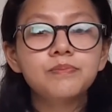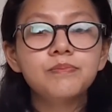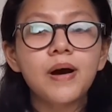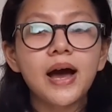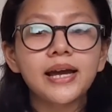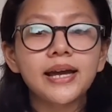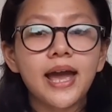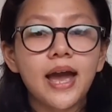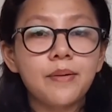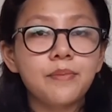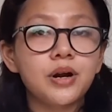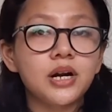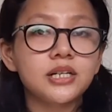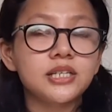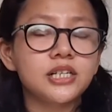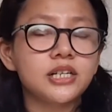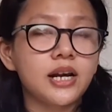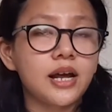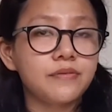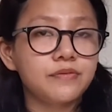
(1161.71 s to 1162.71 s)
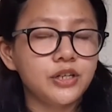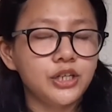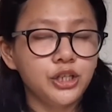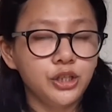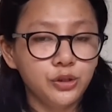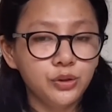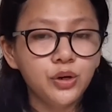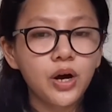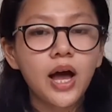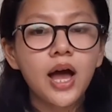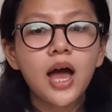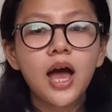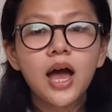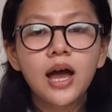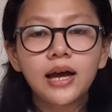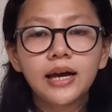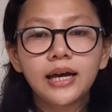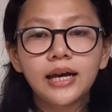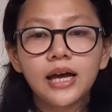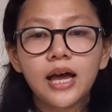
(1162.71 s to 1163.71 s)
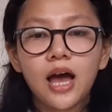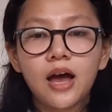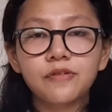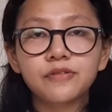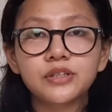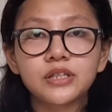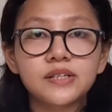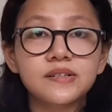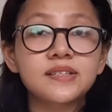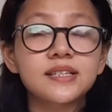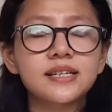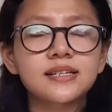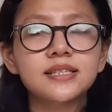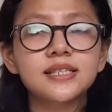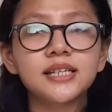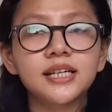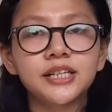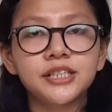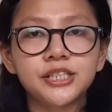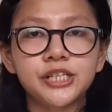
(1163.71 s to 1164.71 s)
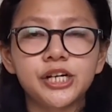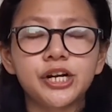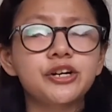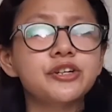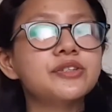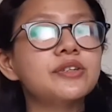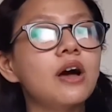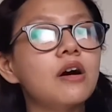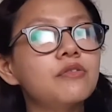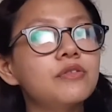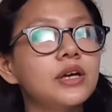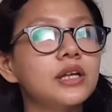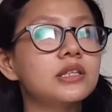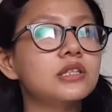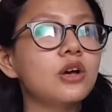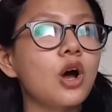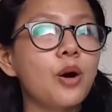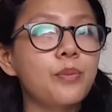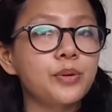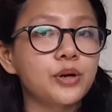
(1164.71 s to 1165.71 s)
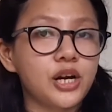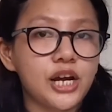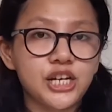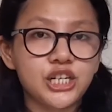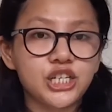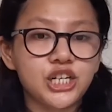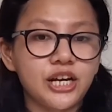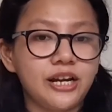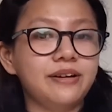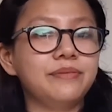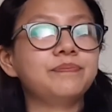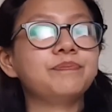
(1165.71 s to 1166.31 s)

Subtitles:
by MRT revenue after 16 years of its operation.